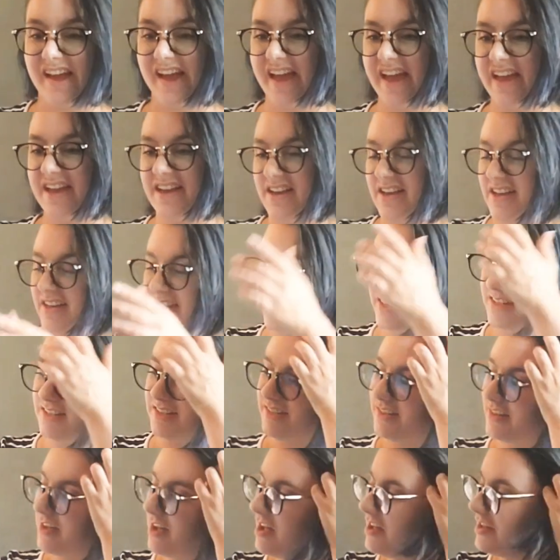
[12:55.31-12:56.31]

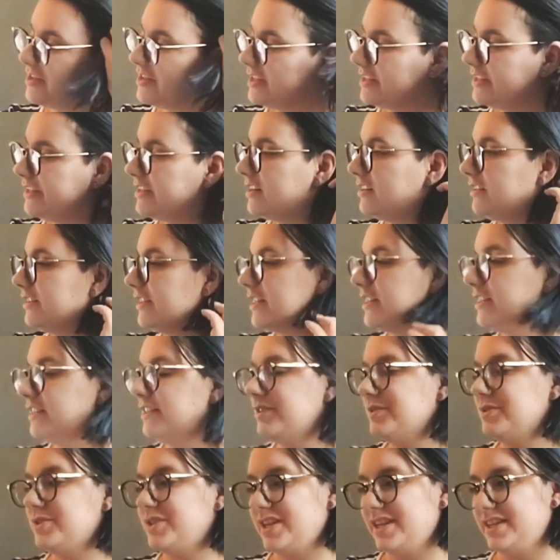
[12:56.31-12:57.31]
and all the little
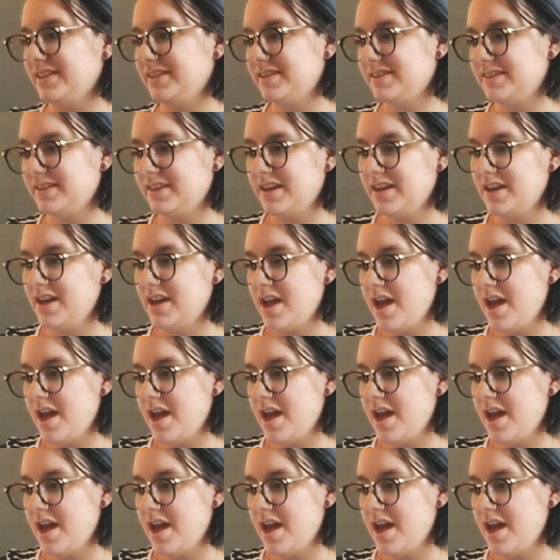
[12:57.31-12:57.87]
inclusions.